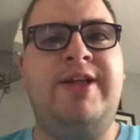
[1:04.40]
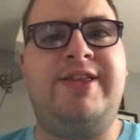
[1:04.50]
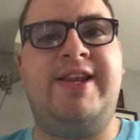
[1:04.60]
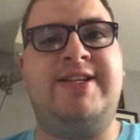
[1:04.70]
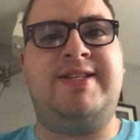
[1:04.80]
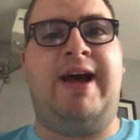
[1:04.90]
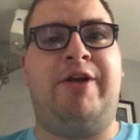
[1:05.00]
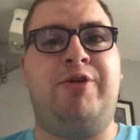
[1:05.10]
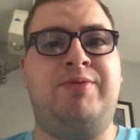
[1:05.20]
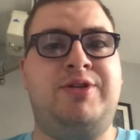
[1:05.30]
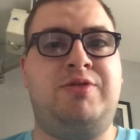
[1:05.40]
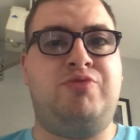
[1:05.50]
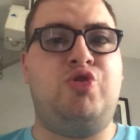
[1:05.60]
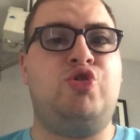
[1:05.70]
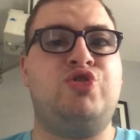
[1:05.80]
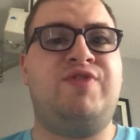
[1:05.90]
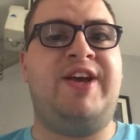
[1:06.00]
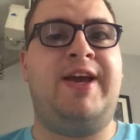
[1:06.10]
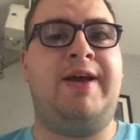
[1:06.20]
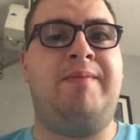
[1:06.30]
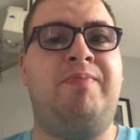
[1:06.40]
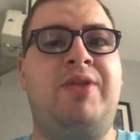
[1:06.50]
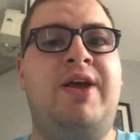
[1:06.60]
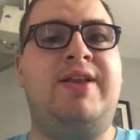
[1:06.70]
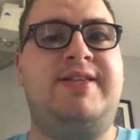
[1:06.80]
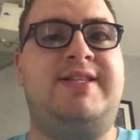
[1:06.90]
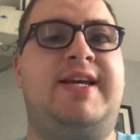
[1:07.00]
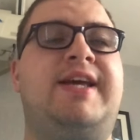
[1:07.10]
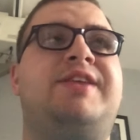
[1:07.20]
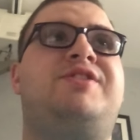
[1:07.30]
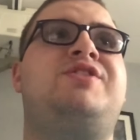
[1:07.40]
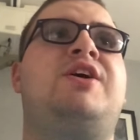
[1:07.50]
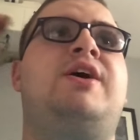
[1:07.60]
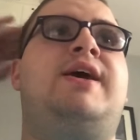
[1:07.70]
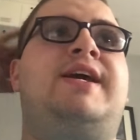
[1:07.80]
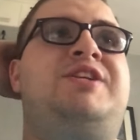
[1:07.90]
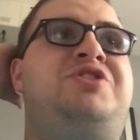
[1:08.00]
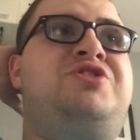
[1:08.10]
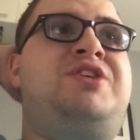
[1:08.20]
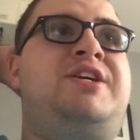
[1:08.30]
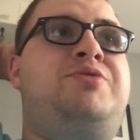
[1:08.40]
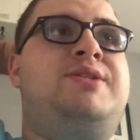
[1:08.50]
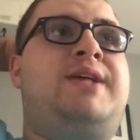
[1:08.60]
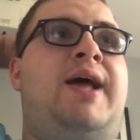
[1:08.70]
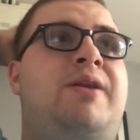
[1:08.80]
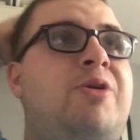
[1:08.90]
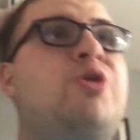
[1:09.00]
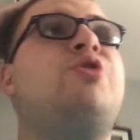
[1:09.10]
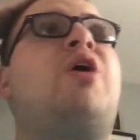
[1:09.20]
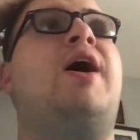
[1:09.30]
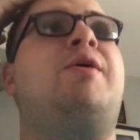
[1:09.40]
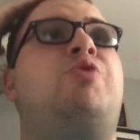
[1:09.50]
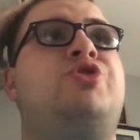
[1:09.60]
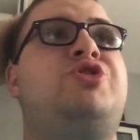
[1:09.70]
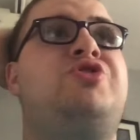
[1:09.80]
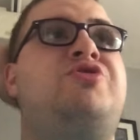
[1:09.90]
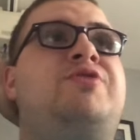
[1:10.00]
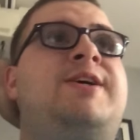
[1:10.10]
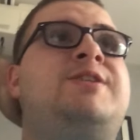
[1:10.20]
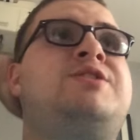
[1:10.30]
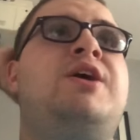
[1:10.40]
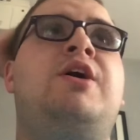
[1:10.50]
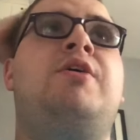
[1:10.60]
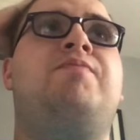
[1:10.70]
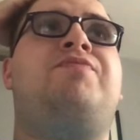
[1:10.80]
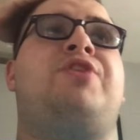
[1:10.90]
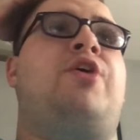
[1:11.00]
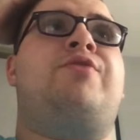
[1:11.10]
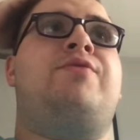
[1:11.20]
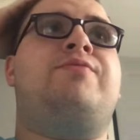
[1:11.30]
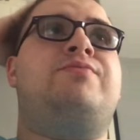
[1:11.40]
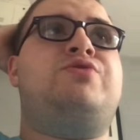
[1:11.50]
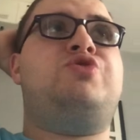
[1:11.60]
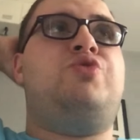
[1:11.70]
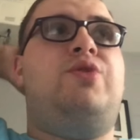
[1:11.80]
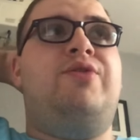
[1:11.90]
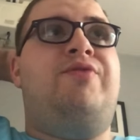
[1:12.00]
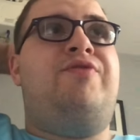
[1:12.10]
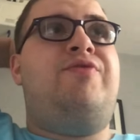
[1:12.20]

Did his dad open some doors for him? Did he just say to his dad, look, I want to do this, don't sort of